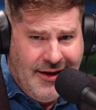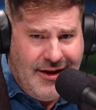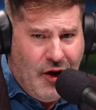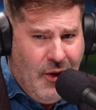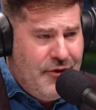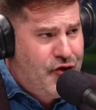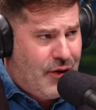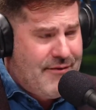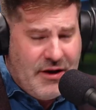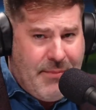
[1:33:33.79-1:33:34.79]
you know,
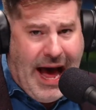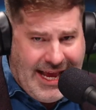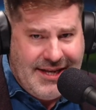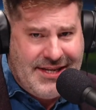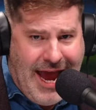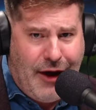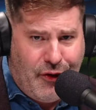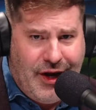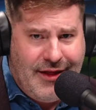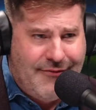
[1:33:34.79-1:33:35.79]
driven by integrity.